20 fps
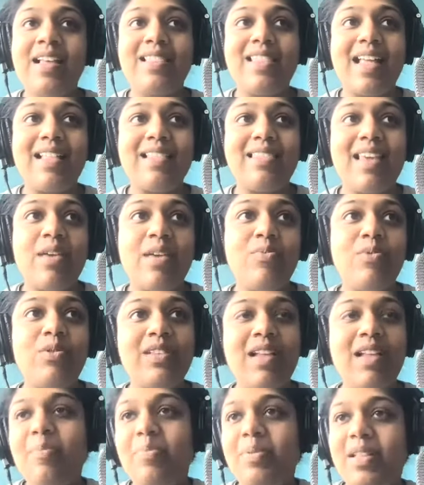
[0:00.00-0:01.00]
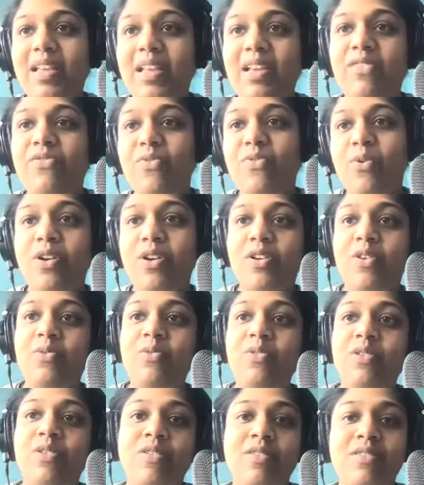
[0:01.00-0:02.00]
that they will not play for an
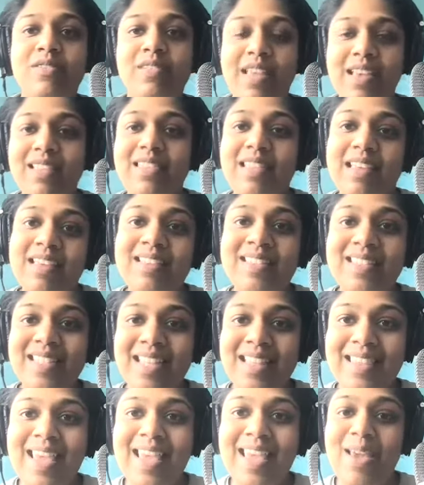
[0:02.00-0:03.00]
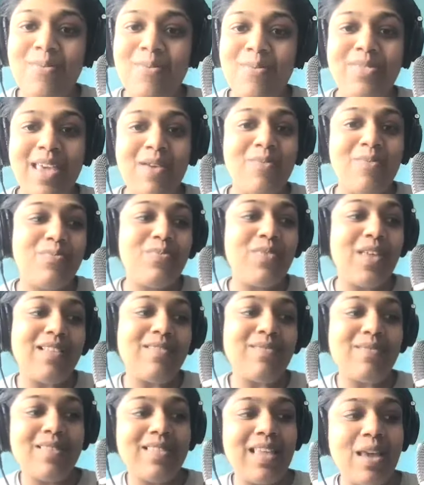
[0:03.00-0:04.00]
owner like this, that
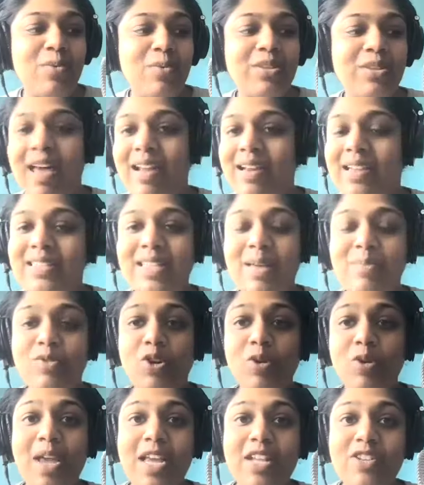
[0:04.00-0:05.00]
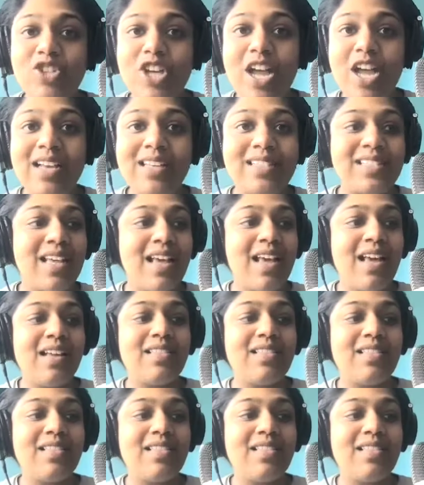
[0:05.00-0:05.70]
they will not accept her paychecks.